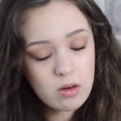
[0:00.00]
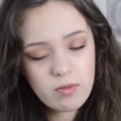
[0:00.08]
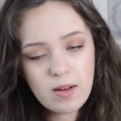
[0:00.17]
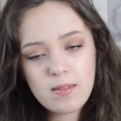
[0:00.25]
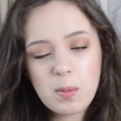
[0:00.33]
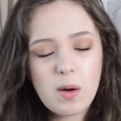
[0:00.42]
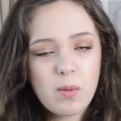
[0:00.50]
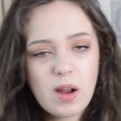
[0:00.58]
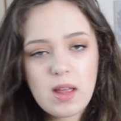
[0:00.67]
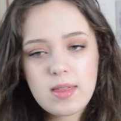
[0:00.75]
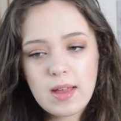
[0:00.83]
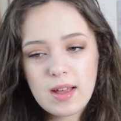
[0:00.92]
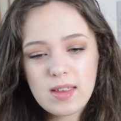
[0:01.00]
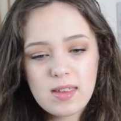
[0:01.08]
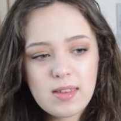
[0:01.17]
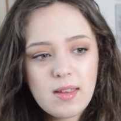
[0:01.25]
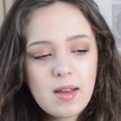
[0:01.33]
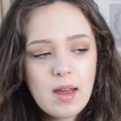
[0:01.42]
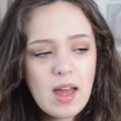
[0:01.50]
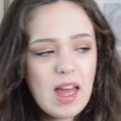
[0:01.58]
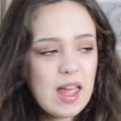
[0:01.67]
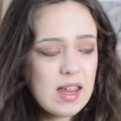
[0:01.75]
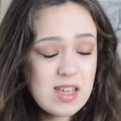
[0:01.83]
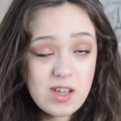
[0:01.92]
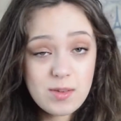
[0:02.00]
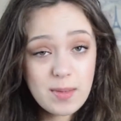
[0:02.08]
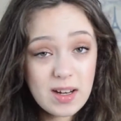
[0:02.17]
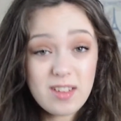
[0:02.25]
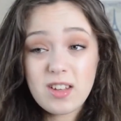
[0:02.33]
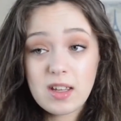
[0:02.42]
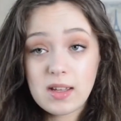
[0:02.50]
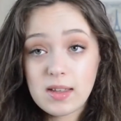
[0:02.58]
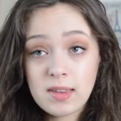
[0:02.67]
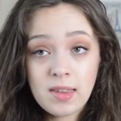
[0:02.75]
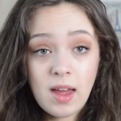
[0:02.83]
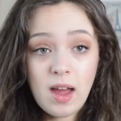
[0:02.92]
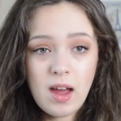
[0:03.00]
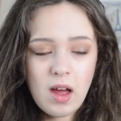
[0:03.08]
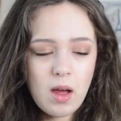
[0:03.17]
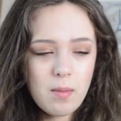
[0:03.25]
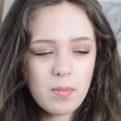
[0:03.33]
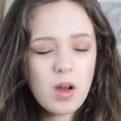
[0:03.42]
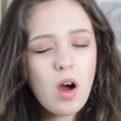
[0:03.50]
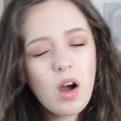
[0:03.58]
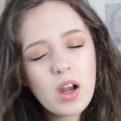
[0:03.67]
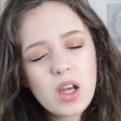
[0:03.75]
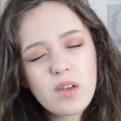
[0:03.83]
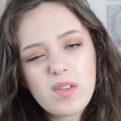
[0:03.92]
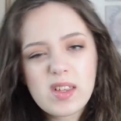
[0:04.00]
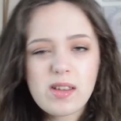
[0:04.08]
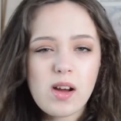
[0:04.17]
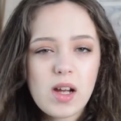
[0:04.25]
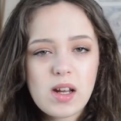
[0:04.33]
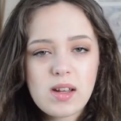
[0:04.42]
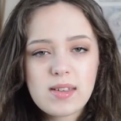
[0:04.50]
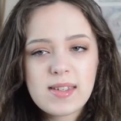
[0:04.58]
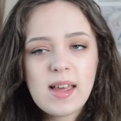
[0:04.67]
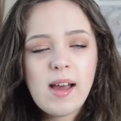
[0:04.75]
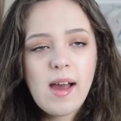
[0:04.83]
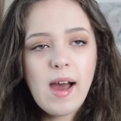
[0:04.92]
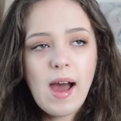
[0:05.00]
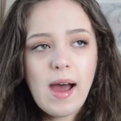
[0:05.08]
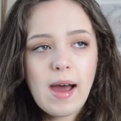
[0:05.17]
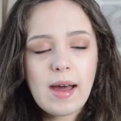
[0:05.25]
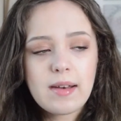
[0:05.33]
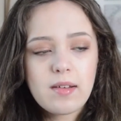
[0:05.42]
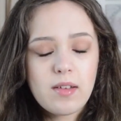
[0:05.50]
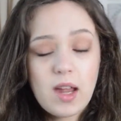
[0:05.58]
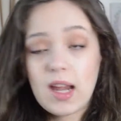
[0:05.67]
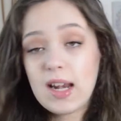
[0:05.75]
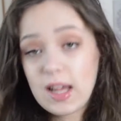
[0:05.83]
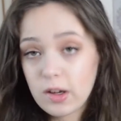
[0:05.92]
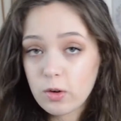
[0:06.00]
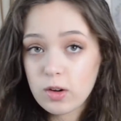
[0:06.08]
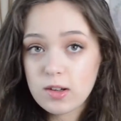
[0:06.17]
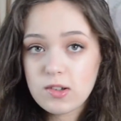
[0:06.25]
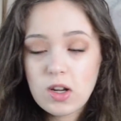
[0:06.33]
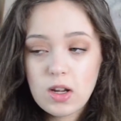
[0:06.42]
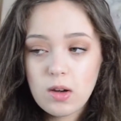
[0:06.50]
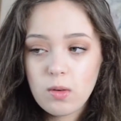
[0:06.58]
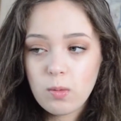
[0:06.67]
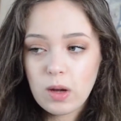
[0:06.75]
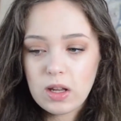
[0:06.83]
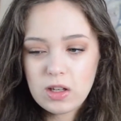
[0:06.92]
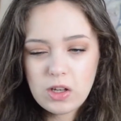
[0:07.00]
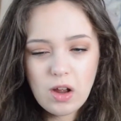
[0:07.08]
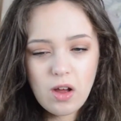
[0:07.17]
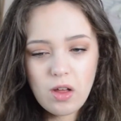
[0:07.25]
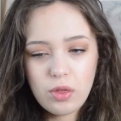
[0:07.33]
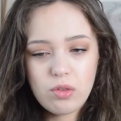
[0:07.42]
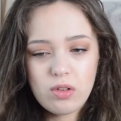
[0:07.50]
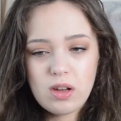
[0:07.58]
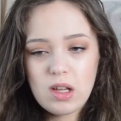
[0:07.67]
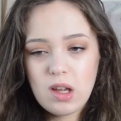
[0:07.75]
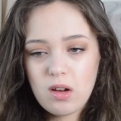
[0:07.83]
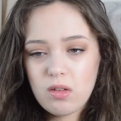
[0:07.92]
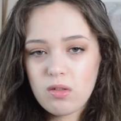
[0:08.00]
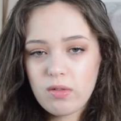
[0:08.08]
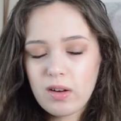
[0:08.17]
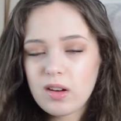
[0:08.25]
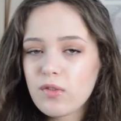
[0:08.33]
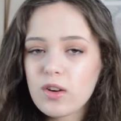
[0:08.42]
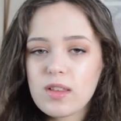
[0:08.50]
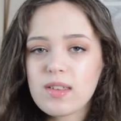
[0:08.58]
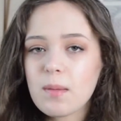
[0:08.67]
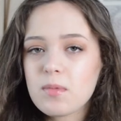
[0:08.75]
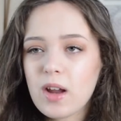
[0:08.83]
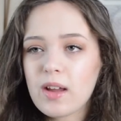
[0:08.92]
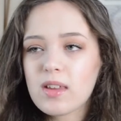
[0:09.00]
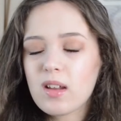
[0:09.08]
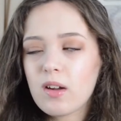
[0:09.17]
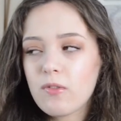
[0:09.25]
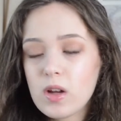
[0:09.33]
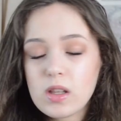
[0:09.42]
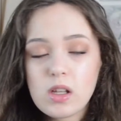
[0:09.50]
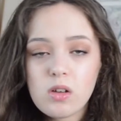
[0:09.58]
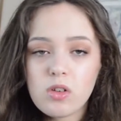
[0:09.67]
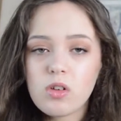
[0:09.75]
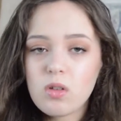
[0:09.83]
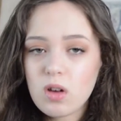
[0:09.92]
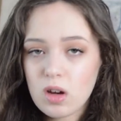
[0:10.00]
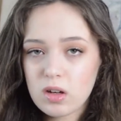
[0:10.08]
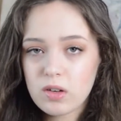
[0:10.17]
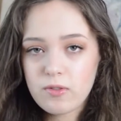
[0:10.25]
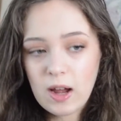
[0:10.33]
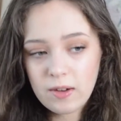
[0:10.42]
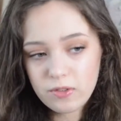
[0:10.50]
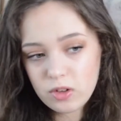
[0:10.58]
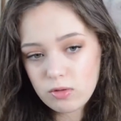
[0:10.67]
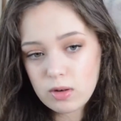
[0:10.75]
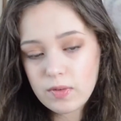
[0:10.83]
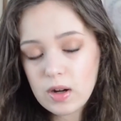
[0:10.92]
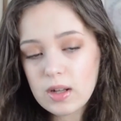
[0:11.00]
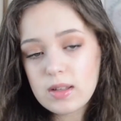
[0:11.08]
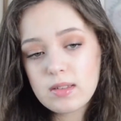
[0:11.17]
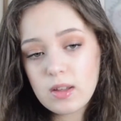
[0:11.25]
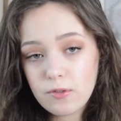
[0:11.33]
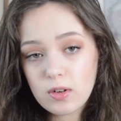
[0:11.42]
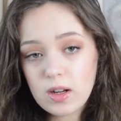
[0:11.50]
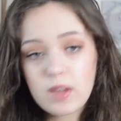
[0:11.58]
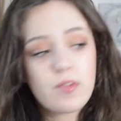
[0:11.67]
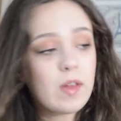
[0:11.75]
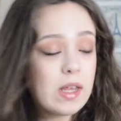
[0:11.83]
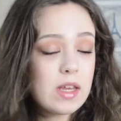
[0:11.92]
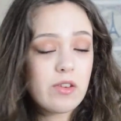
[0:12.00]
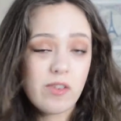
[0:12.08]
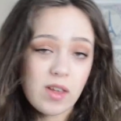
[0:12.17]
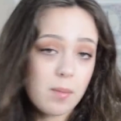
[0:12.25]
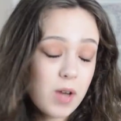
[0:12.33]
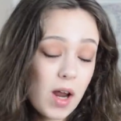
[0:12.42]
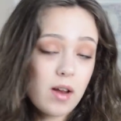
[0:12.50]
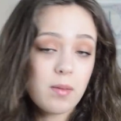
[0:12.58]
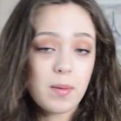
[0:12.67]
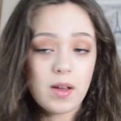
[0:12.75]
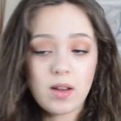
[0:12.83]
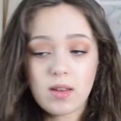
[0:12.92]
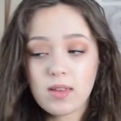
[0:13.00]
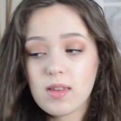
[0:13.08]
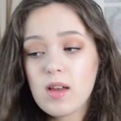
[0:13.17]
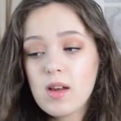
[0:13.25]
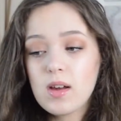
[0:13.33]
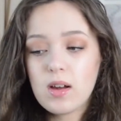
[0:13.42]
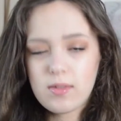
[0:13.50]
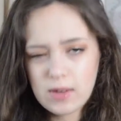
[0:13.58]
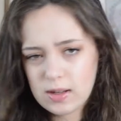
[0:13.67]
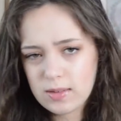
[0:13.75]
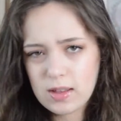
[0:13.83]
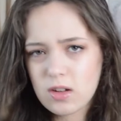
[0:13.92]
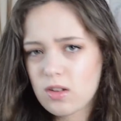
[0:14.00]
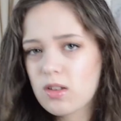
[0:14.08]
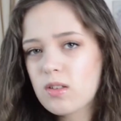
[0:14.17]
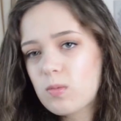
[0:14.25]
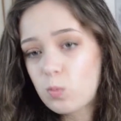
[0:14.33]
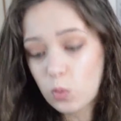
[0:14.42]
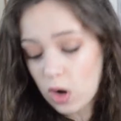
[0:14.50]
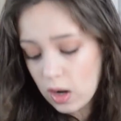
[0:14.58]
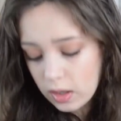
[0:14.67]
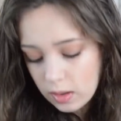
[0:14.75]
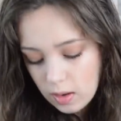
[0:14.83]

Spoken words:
a roundabout way, that's a humanities, kind of a science and a language, which are 3 very different subjects, and I find that you do kind of have to revise differently for each subject because of how they just work.